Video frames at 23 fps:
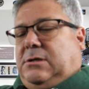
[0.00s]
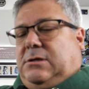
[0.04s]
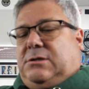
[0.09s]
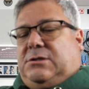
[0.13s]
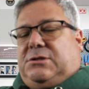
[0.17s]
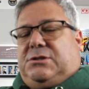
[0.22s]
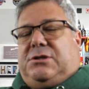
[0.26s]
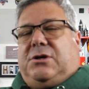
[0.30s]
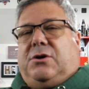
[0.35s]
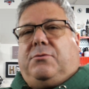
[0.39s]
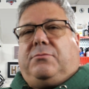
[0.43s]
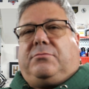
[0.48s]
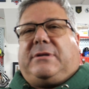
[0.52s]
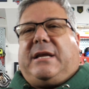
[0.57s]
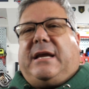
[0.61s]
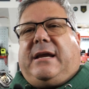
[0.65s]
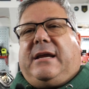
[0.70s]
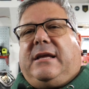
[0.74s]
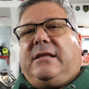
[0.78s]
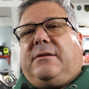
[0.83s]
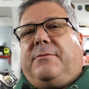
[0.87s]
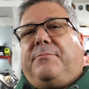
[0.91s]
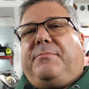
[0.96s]
So,
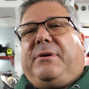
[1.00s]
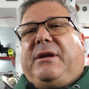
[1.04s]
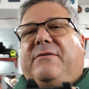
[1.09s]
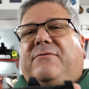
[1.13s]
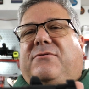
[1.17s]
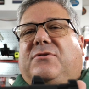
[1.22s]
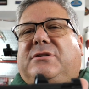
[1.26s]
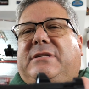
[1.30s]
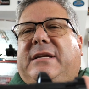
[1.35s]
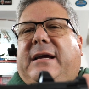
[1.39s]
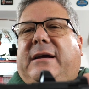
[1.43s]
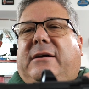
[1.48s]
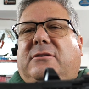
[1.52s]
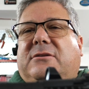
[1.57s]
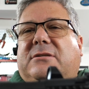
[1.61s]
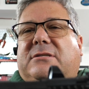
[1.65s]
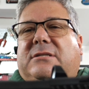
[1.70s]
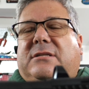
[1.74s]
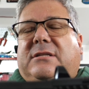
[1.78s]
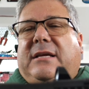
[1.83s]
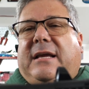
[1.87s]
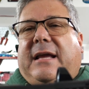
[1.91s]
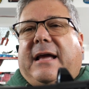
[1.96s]
taking the beaver tails
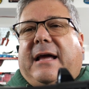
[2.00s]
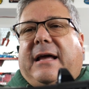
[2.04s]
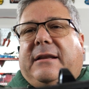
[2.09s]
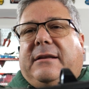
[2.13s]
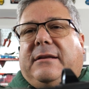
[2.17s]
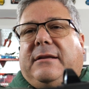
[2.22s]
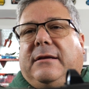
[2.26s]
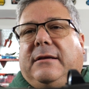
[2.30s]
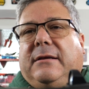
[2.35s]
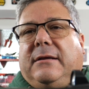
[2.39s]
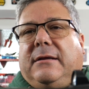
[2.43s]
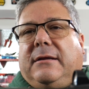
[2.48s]
to the end,